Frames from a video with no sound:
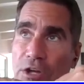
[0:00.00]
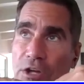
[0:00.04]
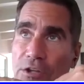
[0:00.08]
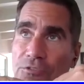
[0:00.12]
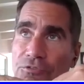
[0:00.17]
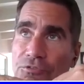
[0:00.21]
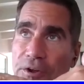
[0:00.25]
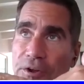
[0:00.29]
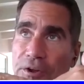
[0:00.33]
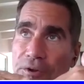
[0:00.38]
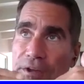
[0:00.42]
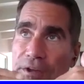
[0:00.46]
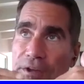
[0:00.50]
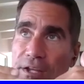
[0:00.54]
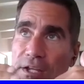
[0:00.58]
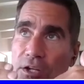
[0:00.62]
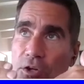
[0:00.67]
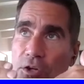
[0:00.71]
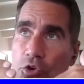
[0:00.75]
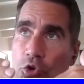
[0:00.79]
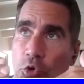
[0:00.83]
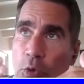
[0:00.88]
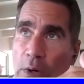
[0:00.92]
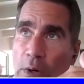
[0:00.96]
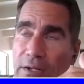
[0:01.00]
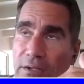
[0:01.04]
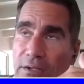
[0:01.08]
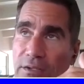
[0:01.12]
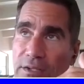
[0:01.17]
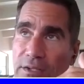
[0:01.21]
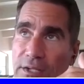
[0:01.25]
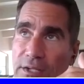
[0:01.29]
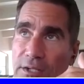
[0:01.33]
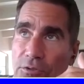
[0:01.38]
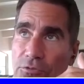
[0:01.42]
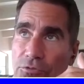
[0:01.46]
It was done
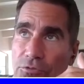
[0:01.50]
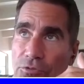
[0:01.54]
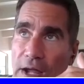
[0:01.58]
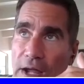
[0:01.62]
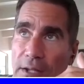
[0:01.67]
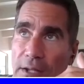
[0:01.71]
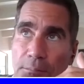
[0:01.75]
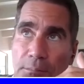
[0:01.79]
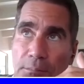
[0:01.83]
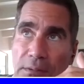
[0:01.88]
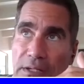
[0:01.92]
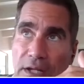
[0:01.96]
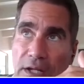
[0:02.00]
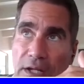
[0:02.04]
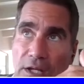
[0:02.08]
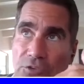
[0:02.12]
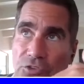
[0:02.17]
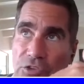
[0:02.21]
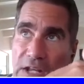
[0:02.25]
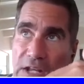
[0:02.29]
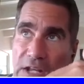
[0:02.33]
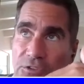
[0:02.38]
very quickly, right?